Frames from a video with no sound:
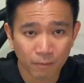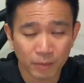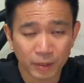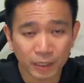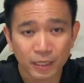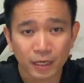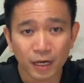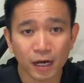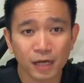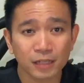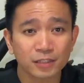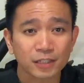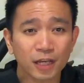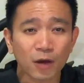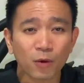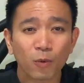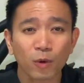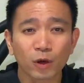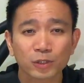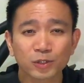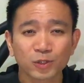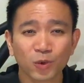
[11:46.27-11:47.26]
Because I
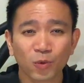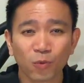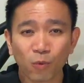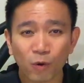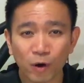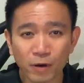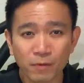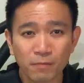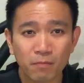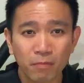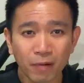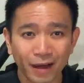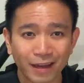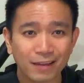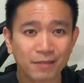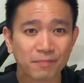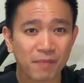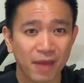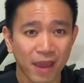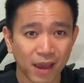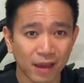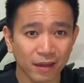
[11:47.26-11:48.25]
was a
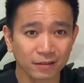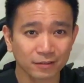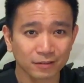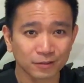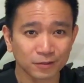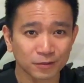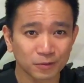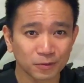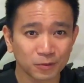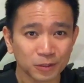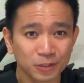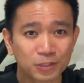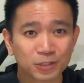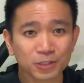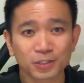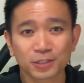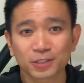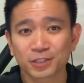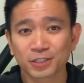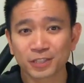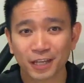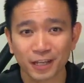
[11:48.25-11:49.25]
one-bike man, which is
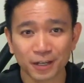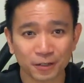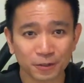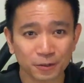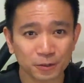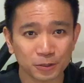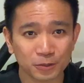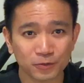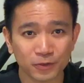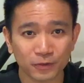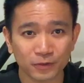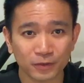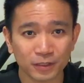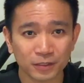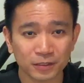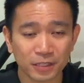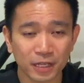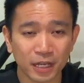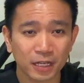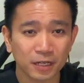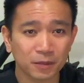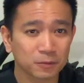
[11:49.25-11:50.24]
a Santa Cruz
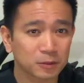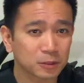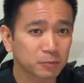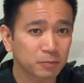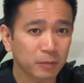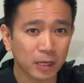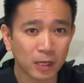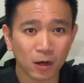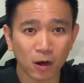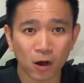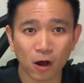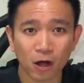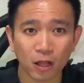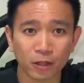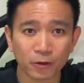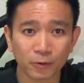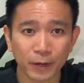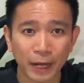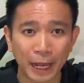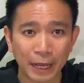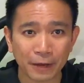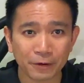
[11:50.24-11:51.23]
5010, it was my
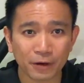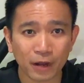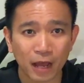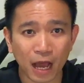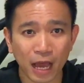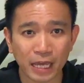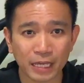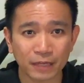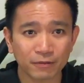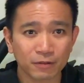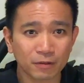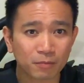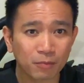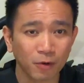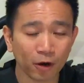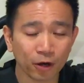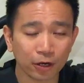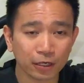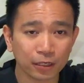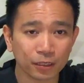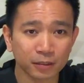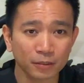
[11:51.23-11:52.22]
all-around. I even
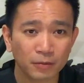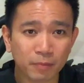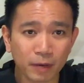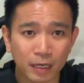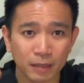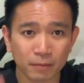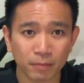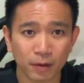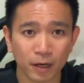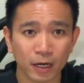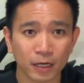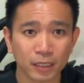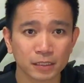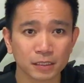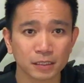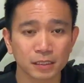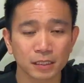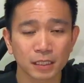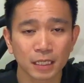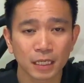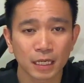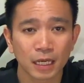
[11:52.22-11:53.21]
brought it to bike
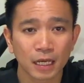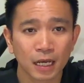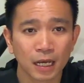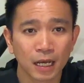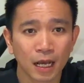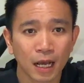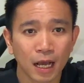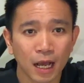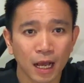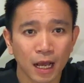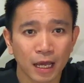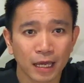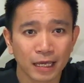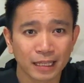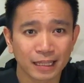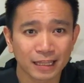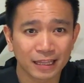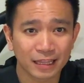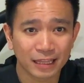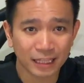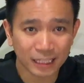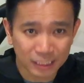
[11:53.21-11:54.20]
parks.
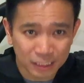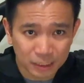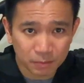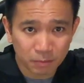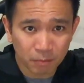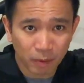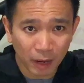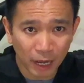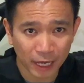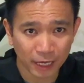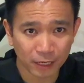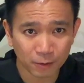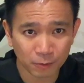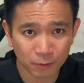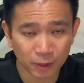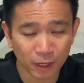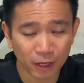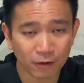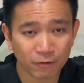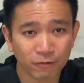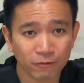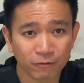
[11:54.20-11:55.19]
This bike,
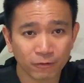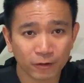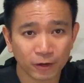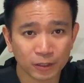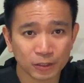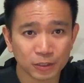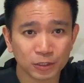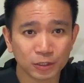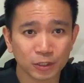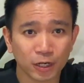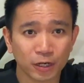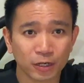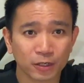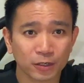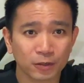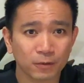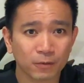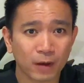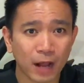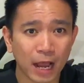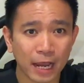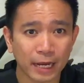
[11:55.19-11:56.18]
when I first started
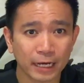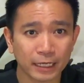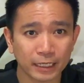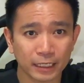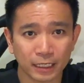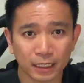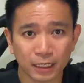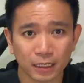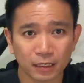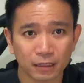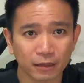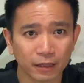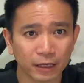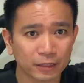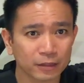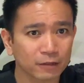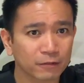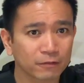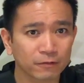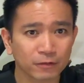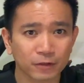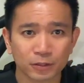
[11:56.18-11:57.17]
riding it, like
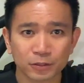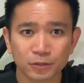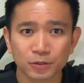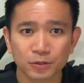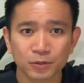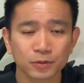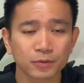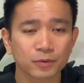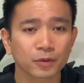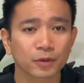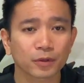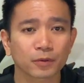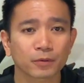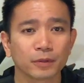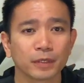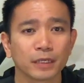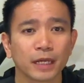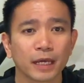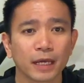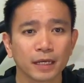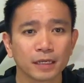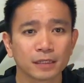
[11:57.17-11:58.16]
the first 2 or
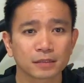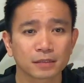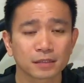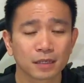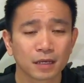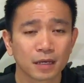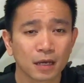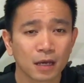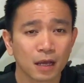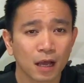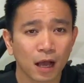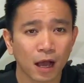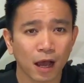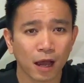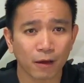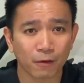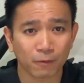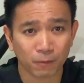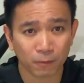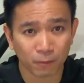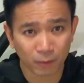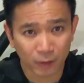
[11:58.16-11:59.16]
3 days, I
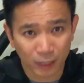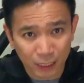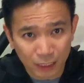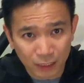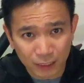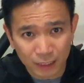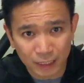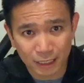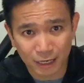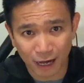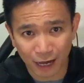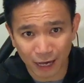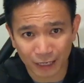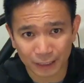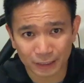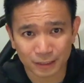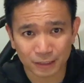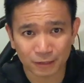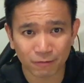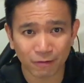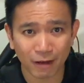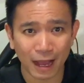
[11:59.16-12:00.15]
really
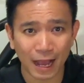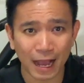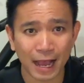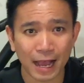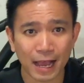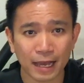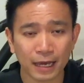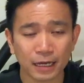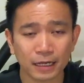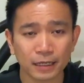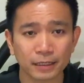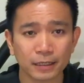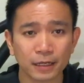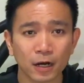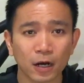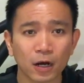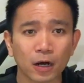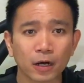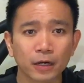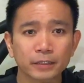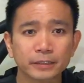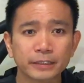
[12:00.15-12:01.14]
kind of had a
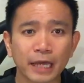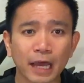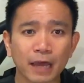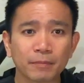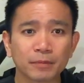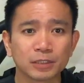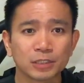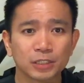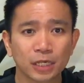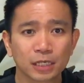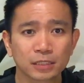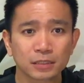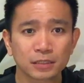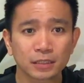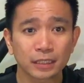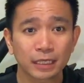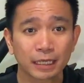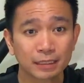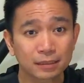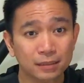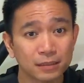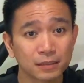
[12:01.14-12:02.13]
hard time
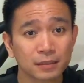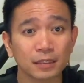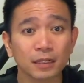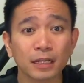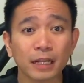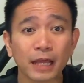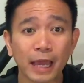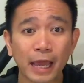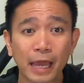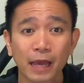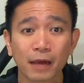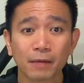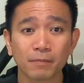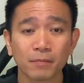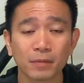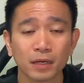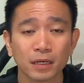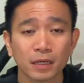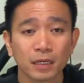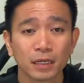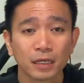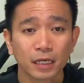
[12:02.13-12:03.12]
adjusting, and still
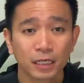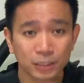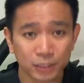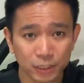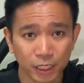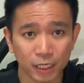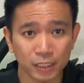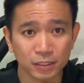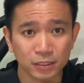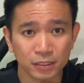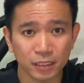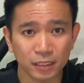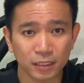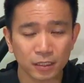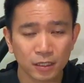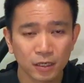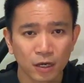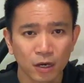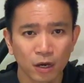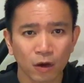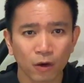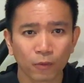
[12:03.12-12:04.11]
am adjusting,
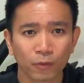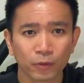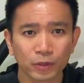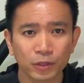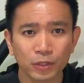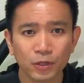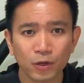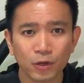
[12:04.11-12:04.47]
with